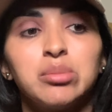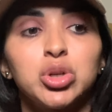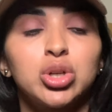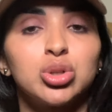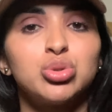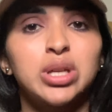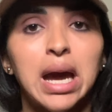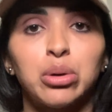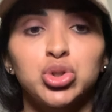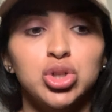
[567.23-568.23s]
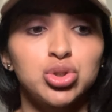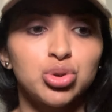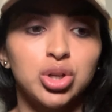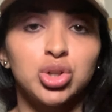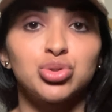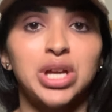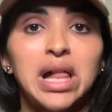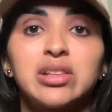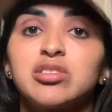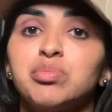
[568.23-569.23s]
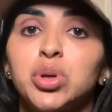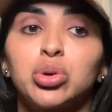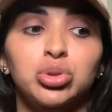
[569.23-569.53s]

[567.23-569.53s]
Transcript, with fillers: You can use couches, you can use gallons of milk,